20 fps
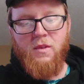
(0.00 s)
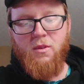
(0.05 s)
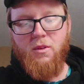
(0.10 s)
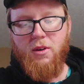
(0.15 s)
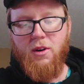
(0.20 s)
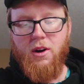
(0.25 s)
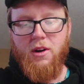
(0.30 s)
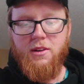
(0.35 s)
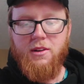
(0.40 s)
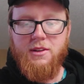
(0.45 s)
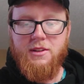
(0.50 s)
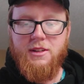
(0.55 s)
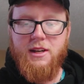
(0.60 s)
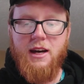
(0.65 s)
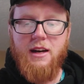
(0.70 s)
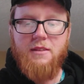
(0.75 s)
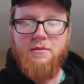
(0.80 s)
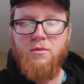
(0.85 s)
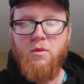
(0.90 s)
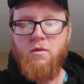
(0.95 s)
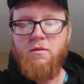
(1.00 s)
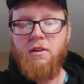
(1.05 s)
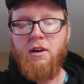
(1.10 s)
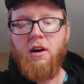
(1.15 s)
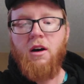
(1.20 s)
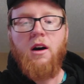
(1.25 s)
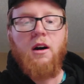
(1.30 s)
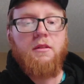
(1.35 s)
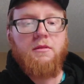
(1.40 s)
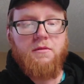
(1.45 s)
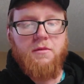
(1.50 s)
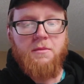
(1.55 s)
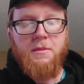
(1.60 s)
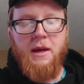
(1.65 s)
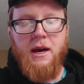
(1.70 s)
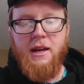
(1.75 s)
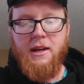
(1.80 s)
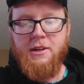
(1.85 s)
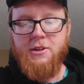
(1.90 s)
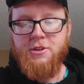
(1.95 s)
regardless, kind of moving on from
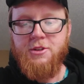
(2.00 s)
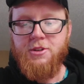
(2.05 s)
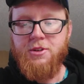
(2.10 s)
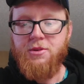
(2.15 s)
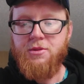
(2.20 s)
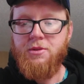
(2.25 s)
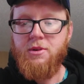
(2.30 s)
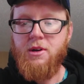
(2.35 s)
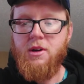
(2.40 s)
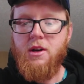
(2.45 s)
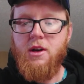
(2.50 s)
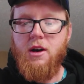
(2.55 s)
that issue,